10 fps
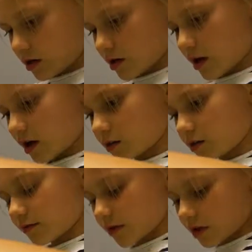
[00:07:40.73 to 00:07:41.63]

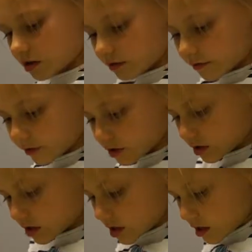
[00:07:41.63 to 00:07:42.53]
activator.
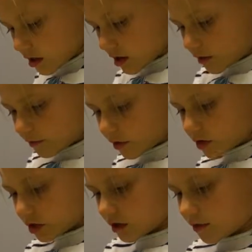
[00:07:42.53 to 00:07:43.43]

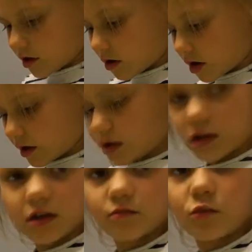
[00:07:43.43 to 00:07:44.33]
First of all, I
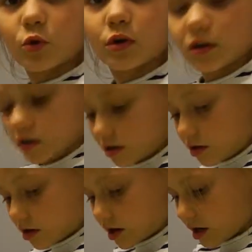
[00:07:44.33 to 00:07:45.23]
need more
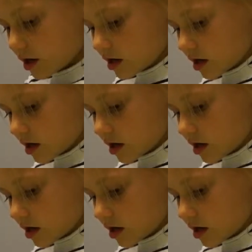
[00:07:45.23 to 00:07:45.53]
stirring.